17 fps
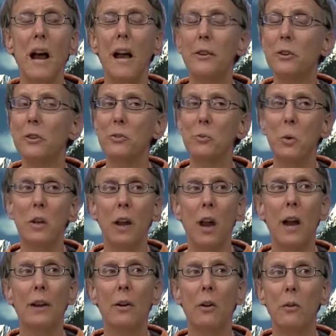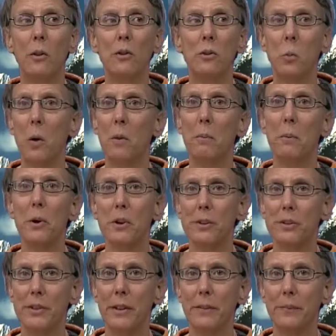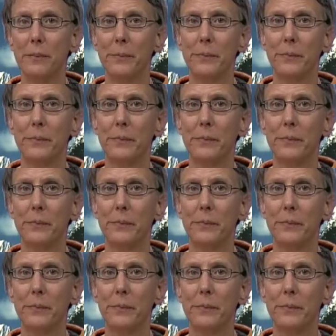I just relied on this one person.